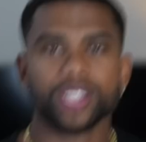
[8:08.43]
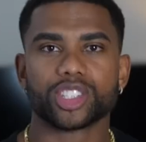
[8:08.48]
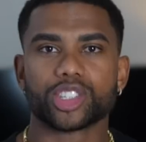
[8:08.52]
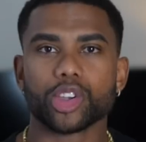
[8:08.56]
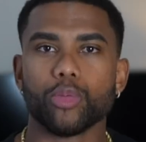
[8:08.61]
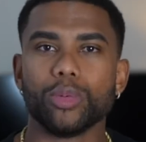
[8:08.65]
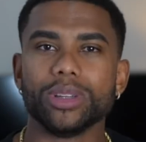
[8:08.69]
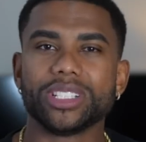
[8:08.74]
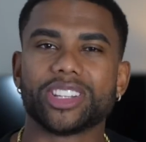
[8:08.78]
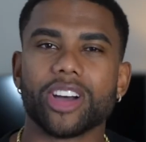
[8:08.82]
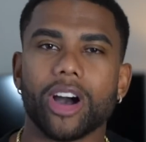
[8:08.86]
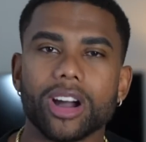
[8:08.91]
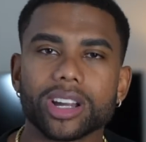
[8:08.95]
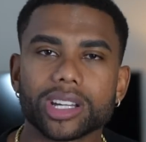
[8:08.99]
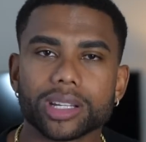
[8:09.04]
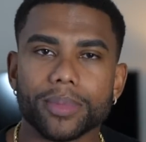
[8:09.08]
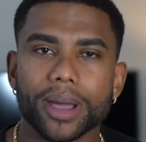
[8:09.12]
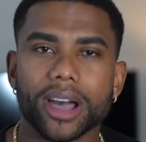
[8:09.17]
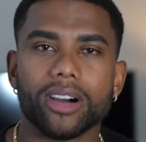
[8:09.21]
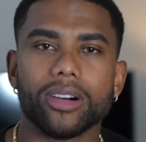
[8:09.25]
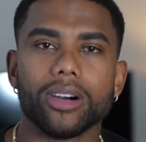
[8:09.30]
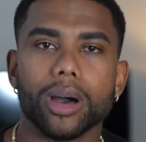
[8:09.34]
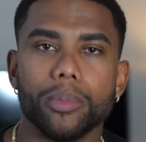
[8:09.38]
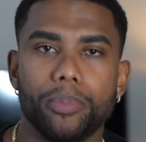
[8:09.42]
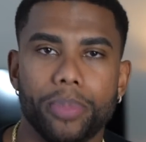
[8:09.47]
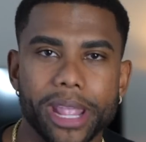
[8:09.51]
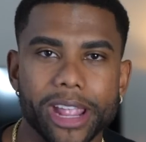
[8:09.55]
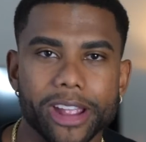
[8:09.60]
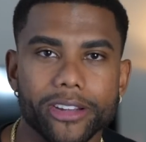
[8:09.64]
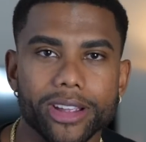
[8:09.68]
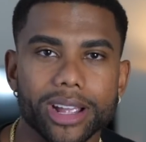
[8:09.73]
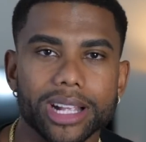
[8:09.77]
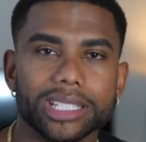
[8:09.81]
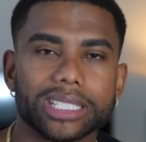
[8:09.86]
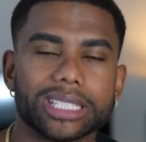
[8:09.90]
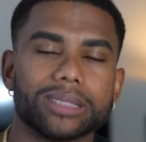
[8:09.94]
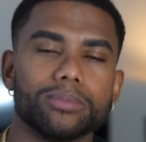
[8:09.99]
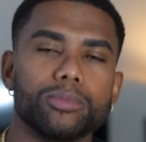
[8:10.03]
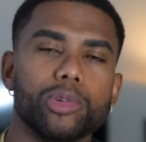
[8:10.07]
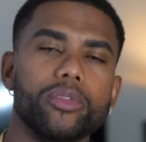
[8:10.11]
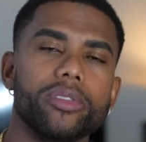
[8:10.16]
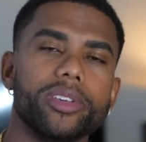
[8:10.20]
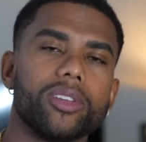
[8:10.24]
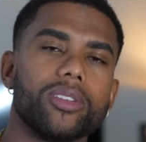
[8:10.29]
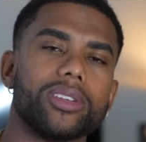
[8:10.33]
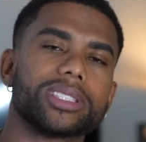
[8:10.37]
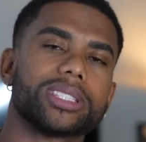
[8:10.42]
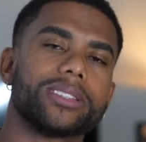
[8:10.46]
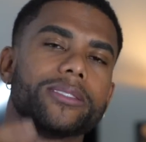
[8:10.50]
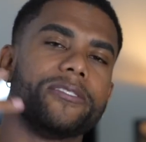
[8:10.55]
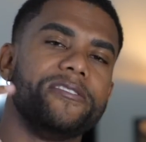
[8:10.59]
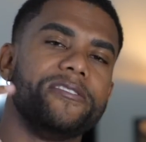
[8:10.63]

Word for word: So we talked about appearance, moving on to